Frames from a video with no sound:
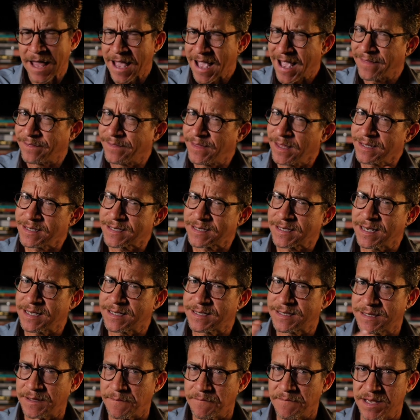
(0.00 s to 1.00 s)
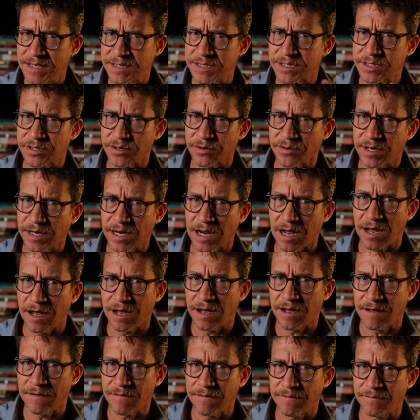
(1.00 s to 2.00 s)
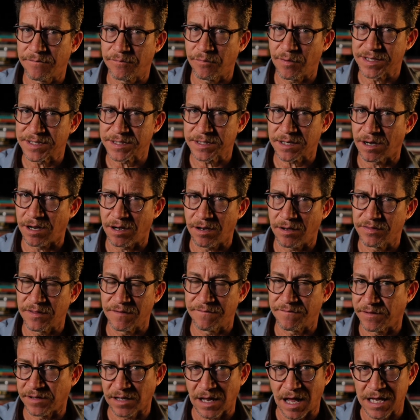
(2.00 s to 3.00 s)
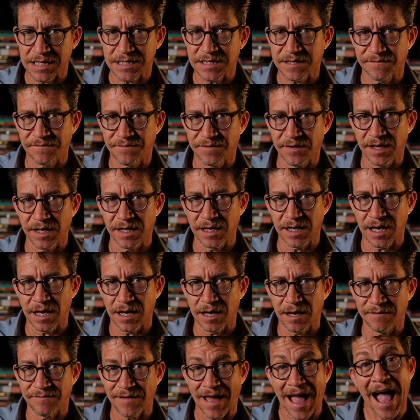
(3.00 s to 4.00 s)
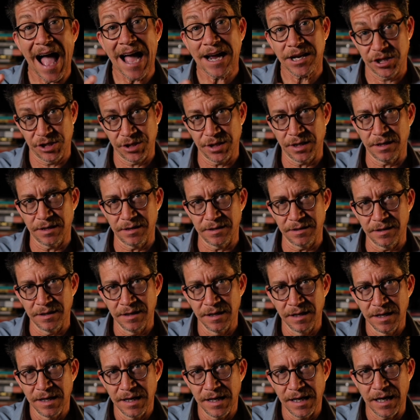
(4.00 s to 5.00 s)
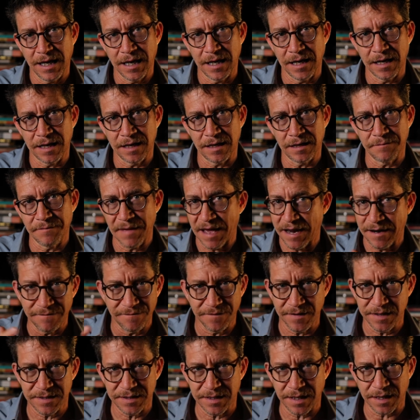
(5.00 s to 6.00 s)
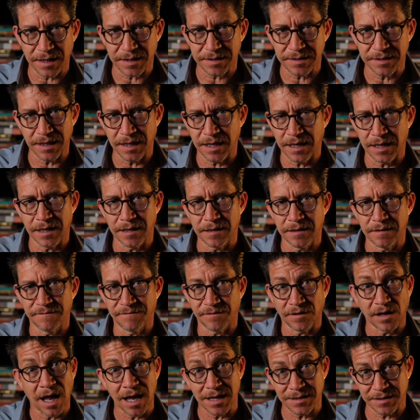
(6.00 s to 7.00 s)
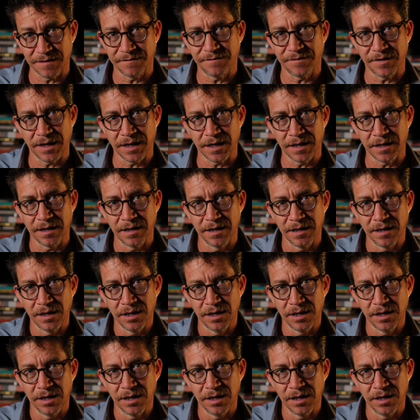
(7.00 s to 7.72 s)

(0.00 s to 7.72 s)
And this gets to the mystery of what's called the philosophy of action in metaphysics, in philosophy,